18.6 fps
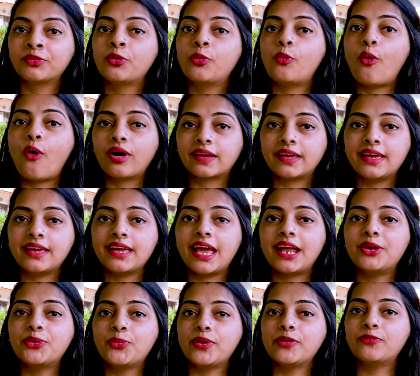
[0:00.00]
Walking
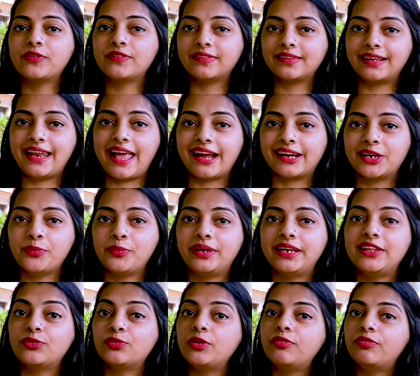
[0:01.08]
and doing physical
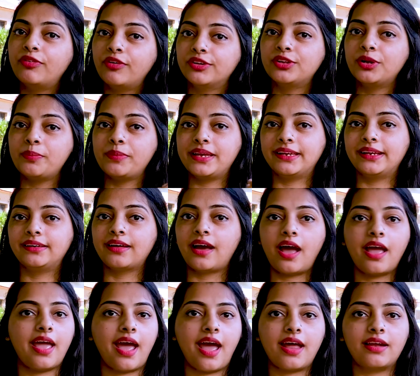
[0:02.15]
activities will further make it
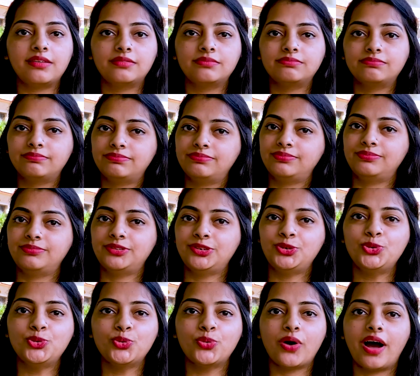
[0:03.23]
high and
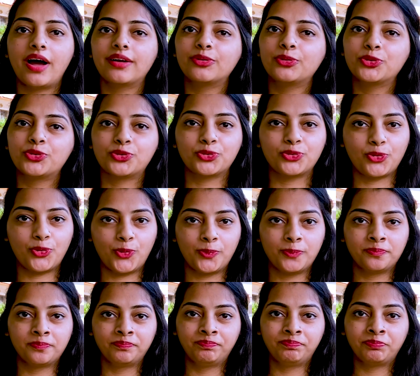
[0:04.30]
you are good to go.
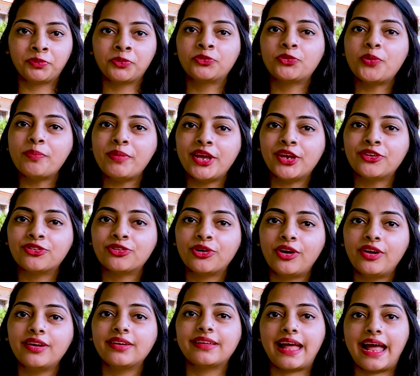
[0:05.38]
So make
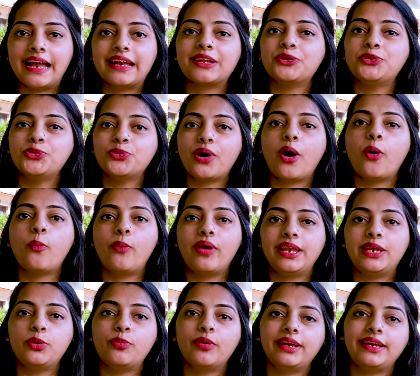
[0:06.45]
sure that you are
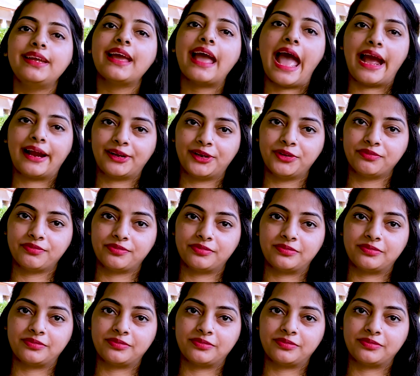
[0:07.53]
very, very active.